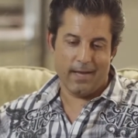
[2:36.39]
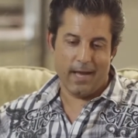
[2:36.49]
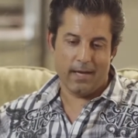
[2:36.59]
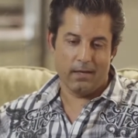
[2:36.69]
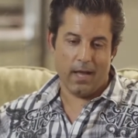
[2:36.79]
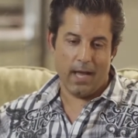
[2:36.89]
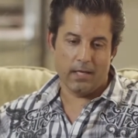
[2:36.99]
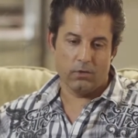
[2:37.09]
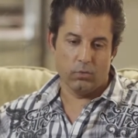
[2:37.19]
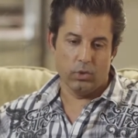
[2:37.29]
I
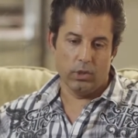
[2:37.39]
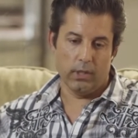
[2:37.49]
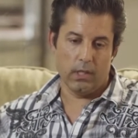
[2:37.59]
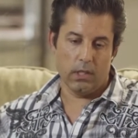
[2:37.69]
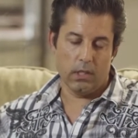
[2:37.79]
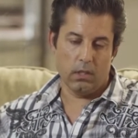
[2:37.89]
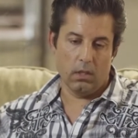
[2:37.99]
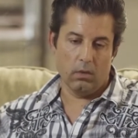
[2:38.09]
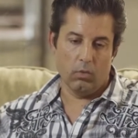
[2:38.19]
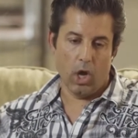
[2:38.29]
didn't really
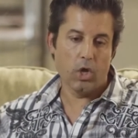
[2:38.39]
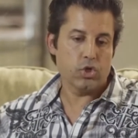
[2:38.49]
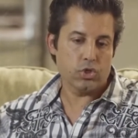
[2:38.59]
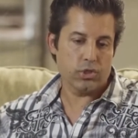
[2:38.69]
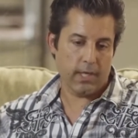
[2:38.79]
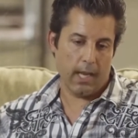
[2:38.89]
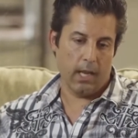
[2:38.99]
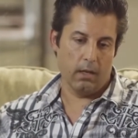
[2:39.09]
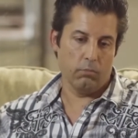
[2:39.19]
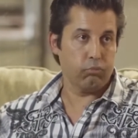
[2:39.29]

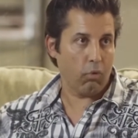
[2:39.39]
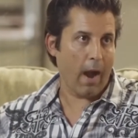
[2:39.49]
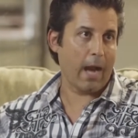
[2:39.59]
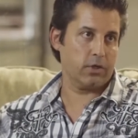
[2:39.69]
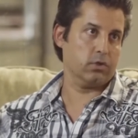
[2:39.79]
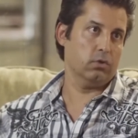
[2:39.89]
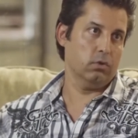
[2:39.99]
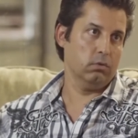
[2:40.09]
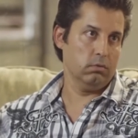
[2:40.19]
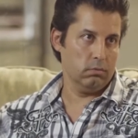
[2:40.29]
understand
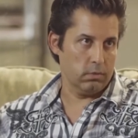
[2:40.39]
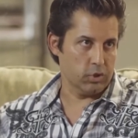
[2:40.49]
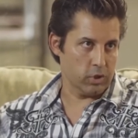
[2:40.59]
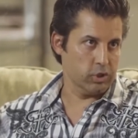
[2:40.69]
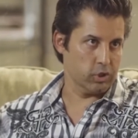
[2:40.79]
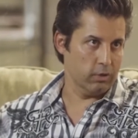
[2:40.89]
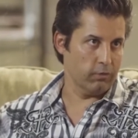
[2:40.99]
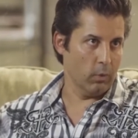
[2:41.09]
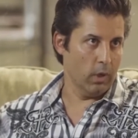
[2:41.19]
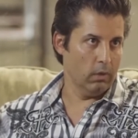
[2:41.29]
practical nutrition, if
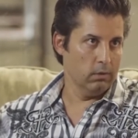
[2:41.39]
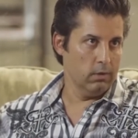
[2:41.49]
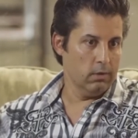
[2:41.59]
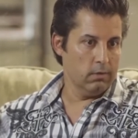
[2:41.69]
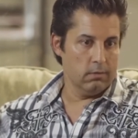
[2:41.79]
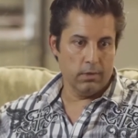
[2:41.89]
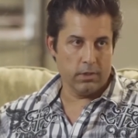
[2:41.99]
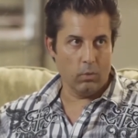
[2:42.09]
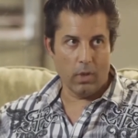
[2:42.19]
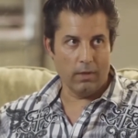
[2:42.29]
you will,
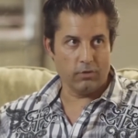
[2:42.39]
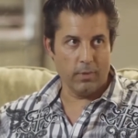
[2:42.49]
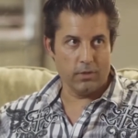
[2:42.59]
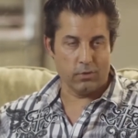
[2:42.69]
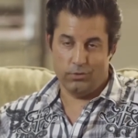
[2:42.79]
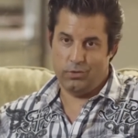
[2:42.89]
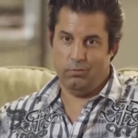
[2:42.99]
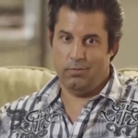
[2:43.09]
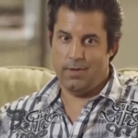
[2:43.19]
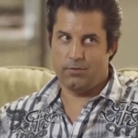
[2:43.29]
until well after med school,
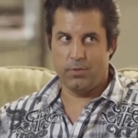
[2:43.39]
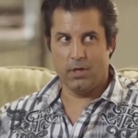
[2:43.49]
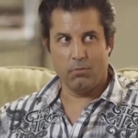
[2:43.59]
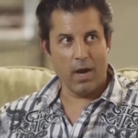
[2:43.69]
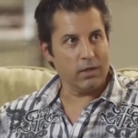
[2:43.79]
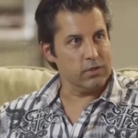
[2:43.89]
until after being in practice.